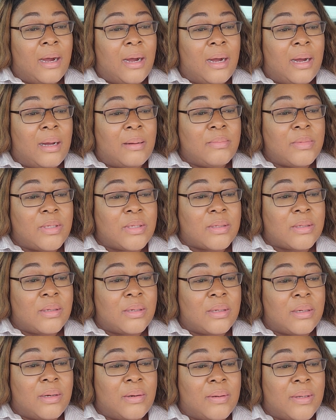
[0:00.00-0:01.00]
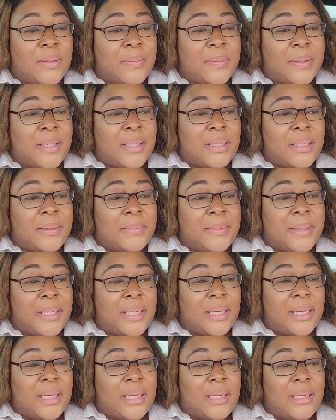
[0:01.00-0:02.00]
I'm just gonna go get me a
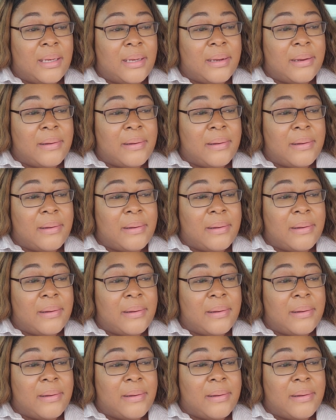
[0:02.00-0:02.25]
lemonade.